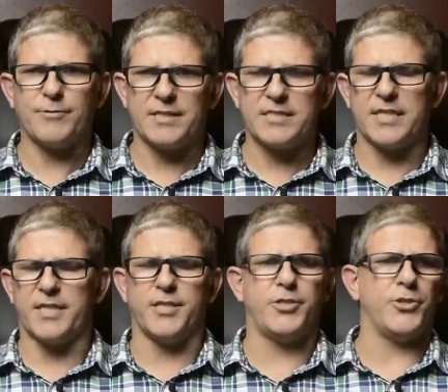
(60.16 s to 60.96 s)
what this thing
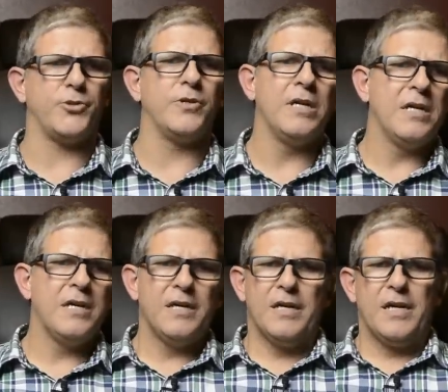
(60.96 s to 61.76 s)
can do.
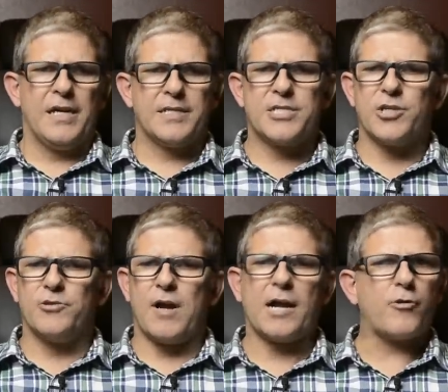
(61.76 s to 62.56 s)
And
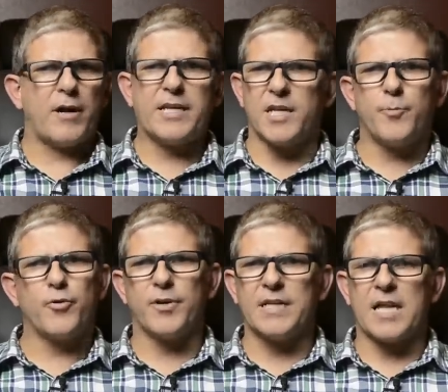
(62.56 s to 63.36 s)
so I cranked it up
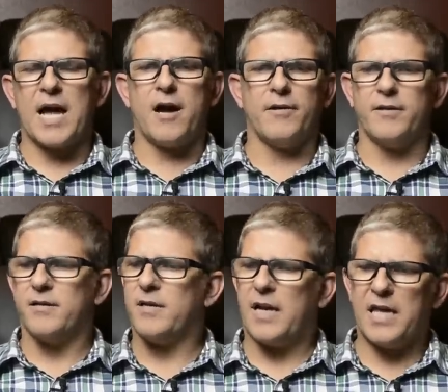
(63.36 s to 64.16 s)
pretty loud
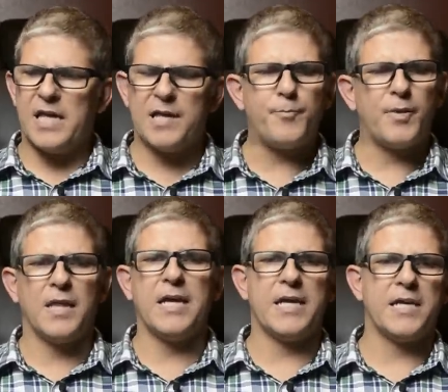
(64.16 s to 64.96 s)
and I hit
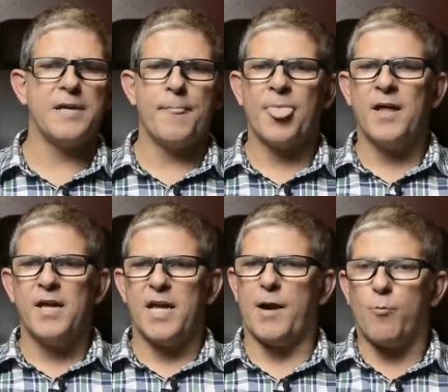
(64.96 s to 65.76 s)
play
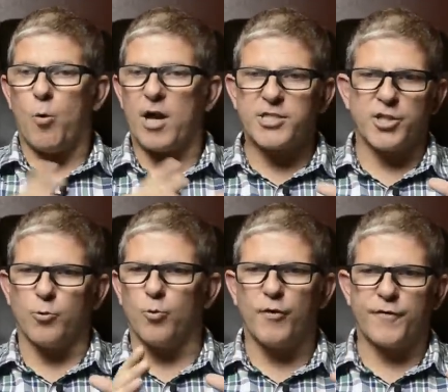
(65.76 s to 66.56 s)
and I'm watching the
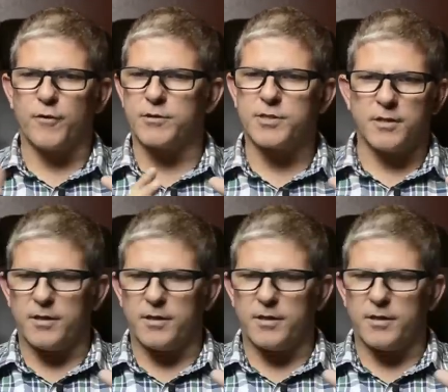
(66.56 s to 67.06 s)
woofers,